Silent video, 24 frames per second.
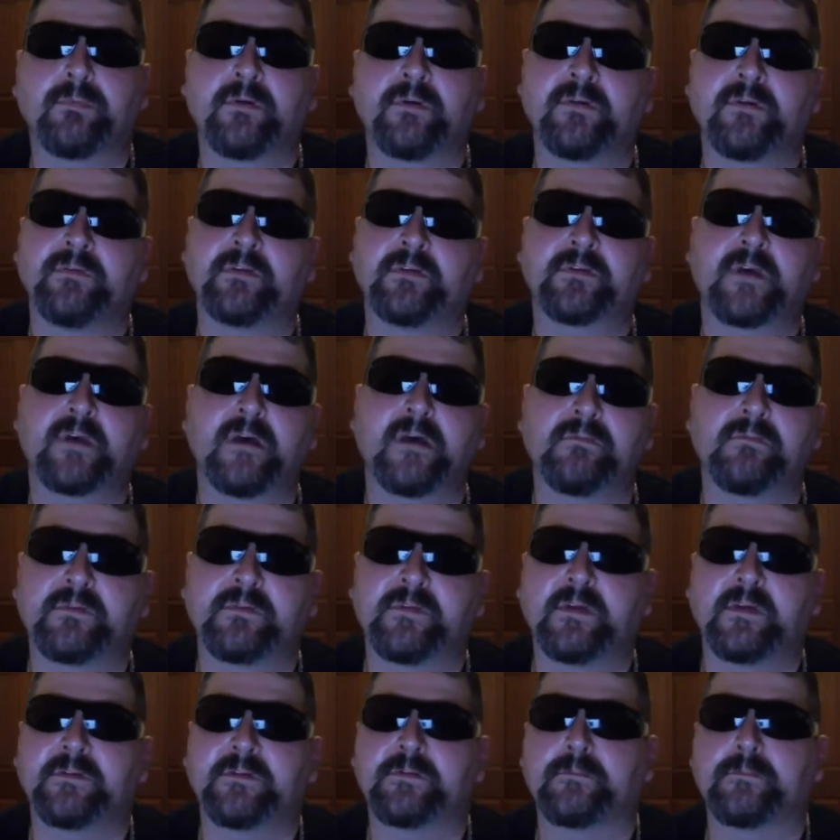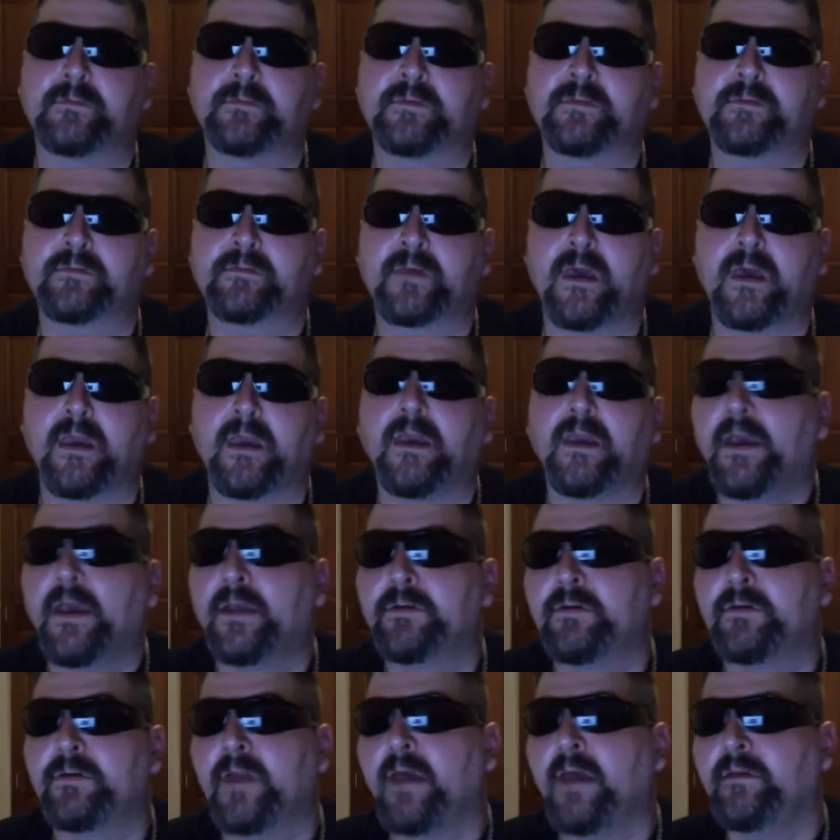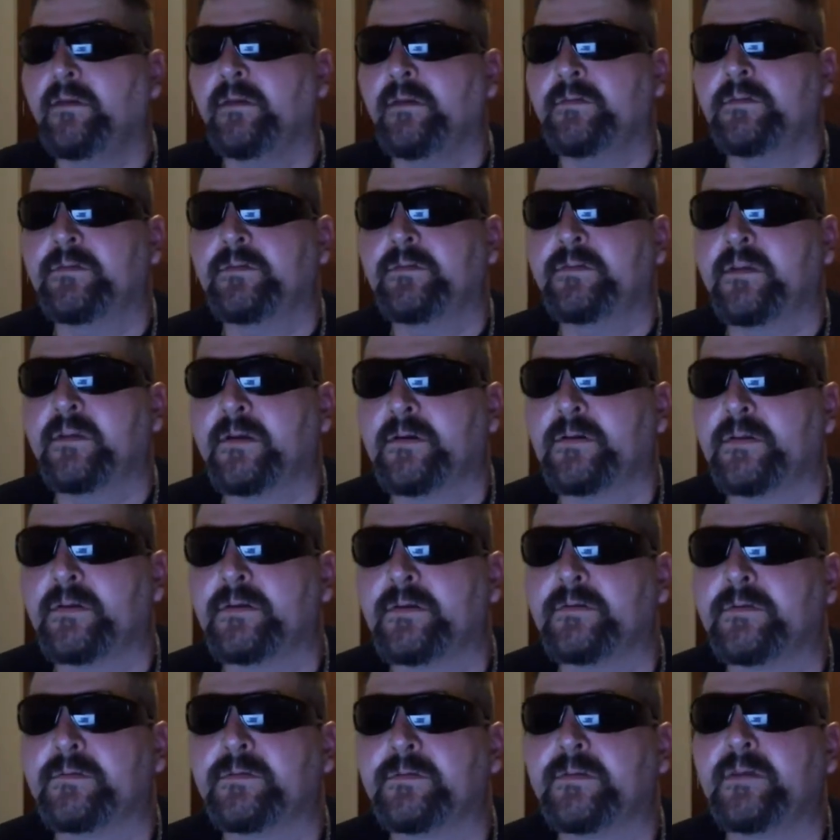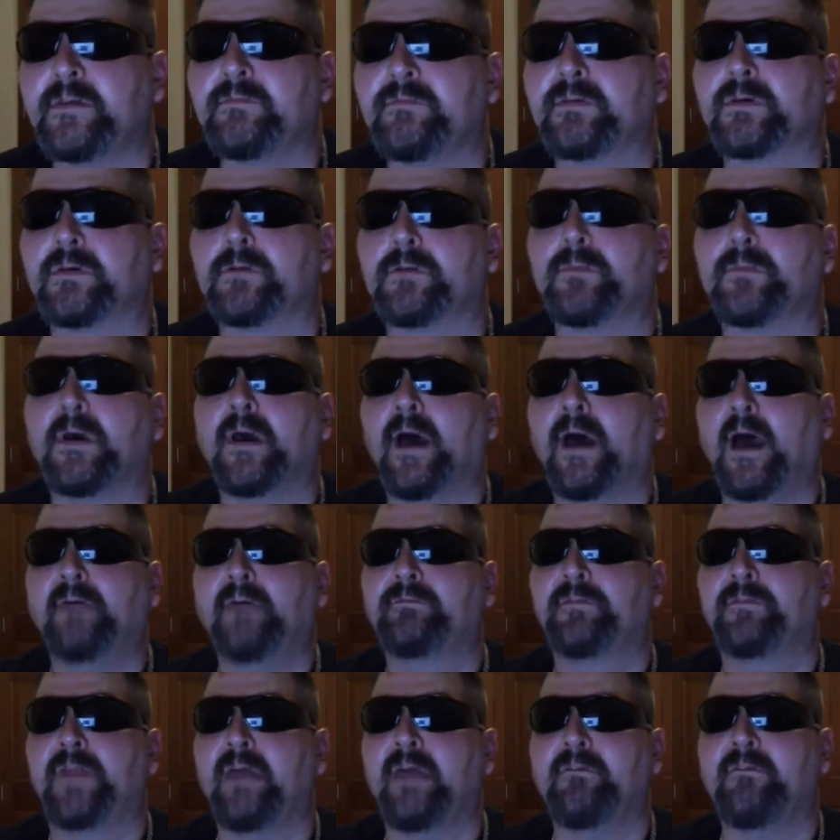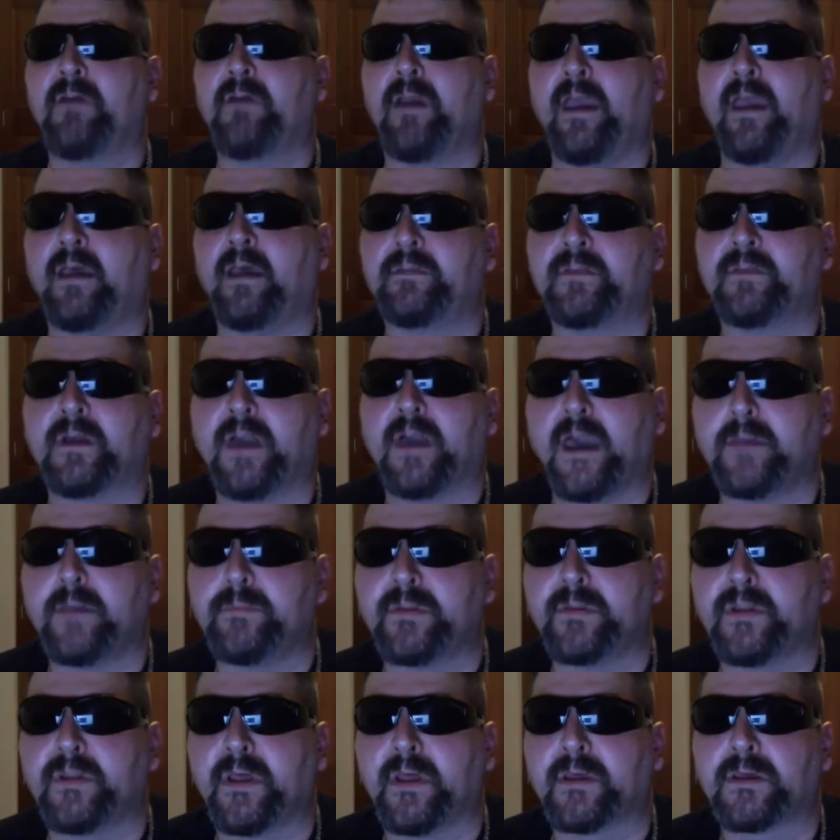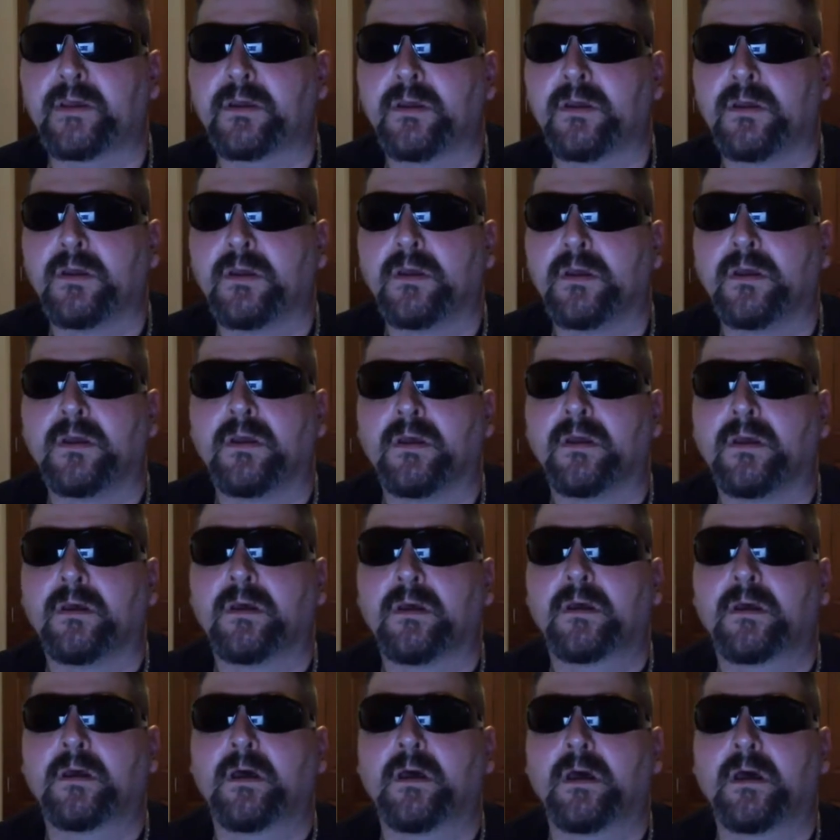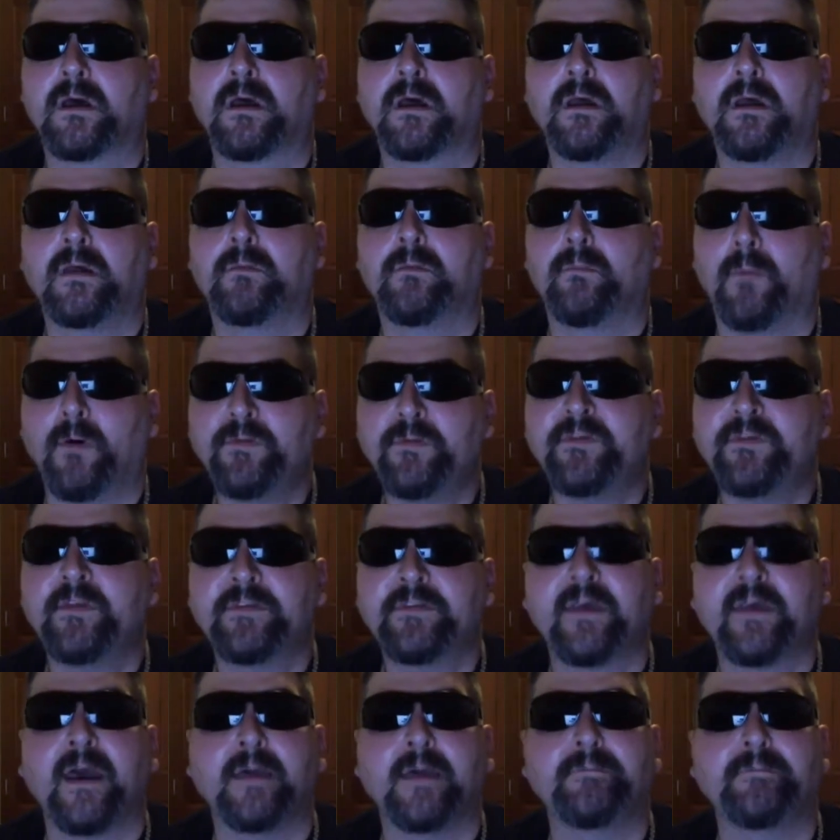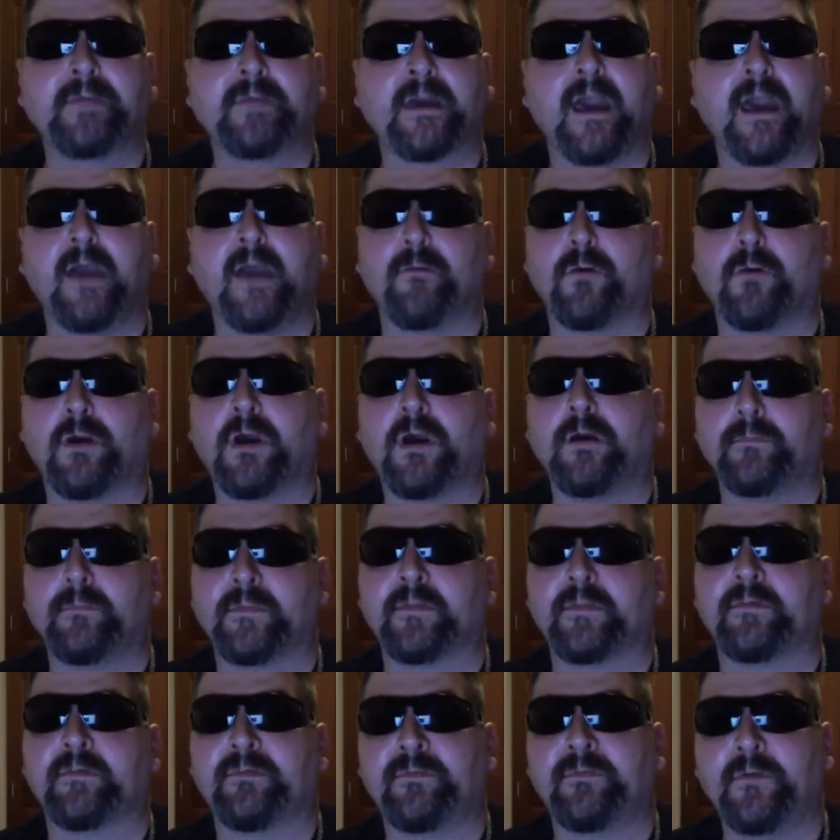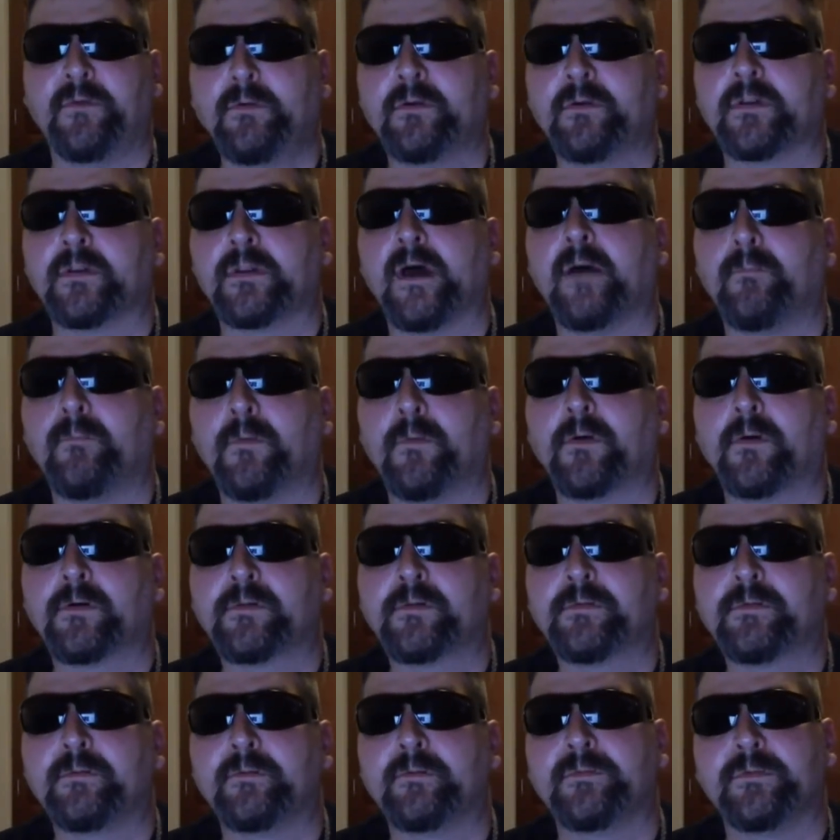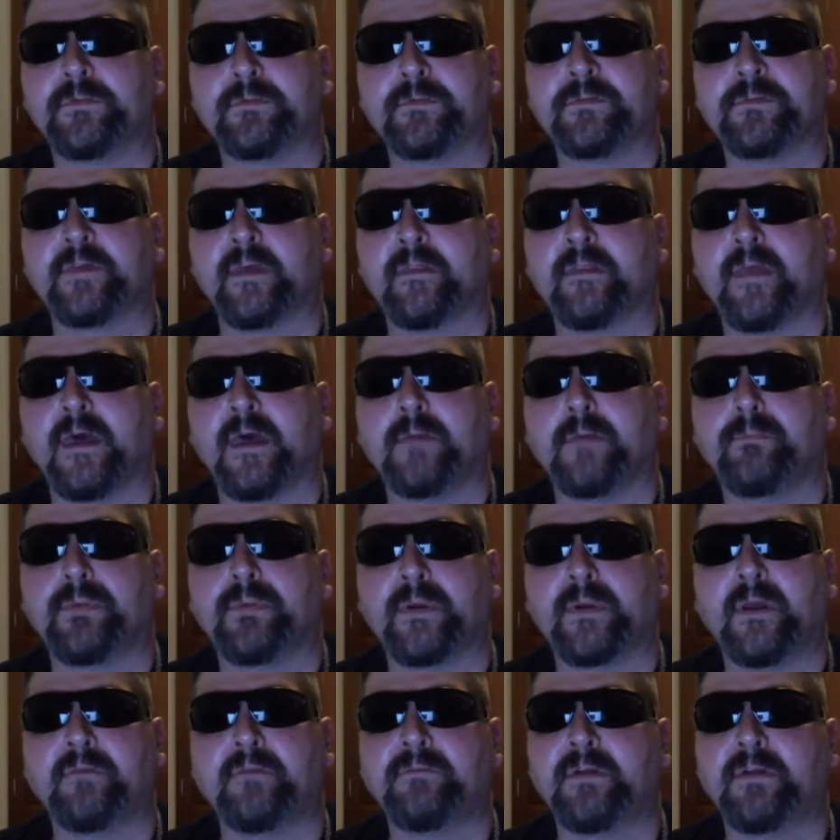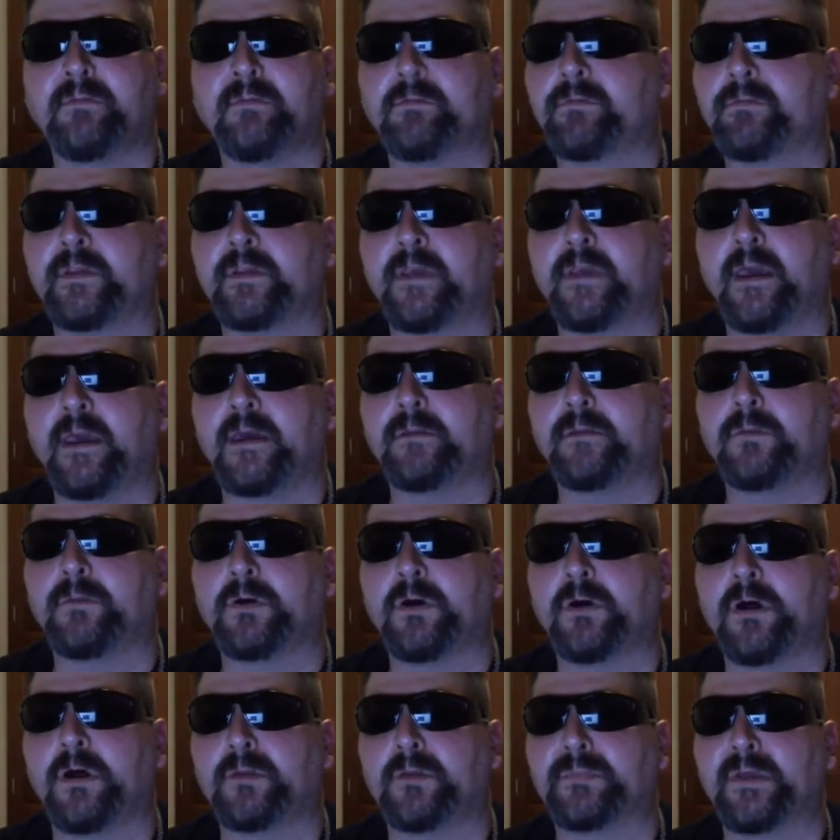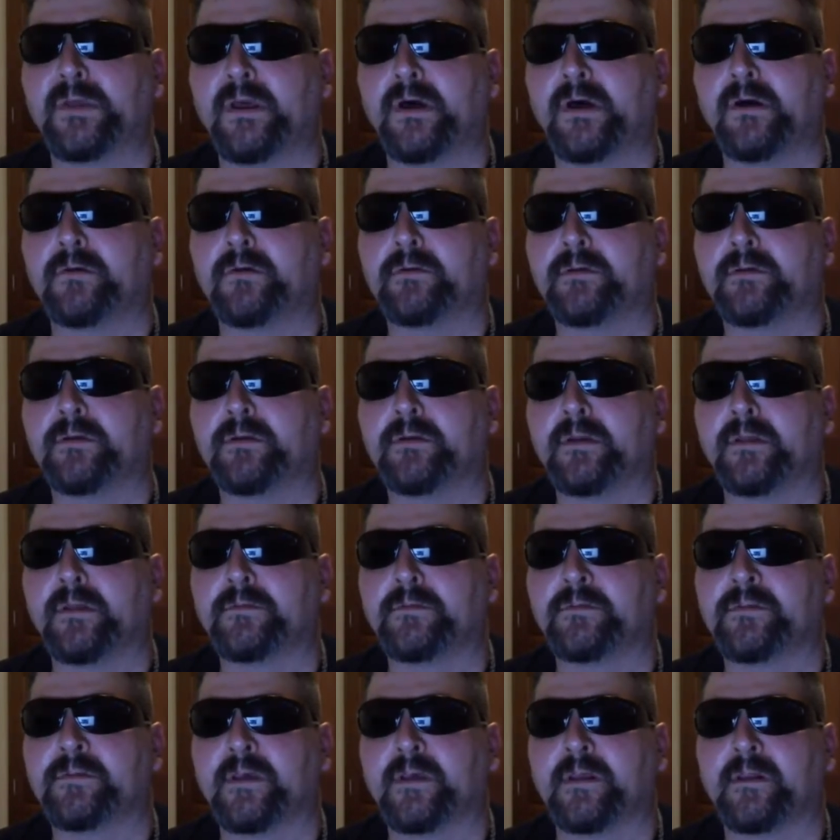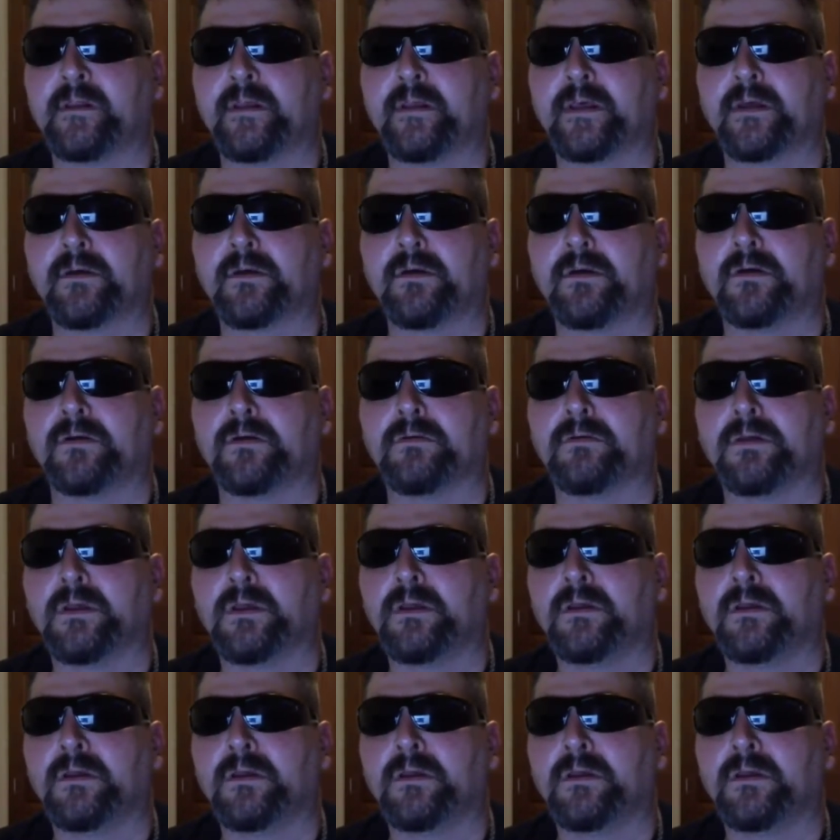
previous conversation with this guy. And you're not necessarily deceiving them. I've never had the guy be like, most of the time the guy will come to the phone a lot more too if you say that. But I've never really had him call me out and say like, oh,